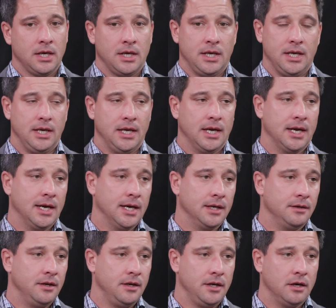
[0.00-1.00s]
He
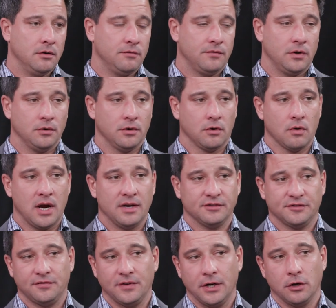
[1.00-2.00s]
had you know
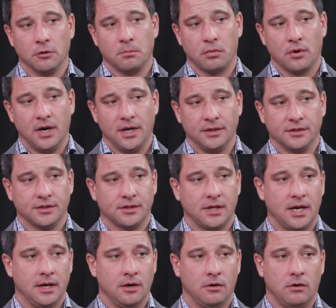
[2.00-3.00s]
photographs,
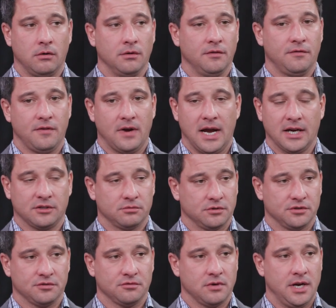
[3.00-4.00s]
fingerprints, and all the facts
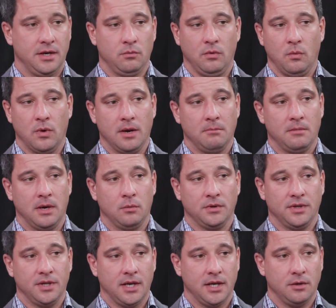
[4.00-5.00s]
were straight. We went and met
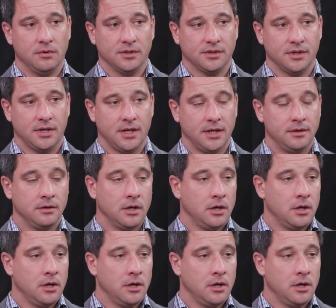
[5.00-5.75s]
with the AUSA. He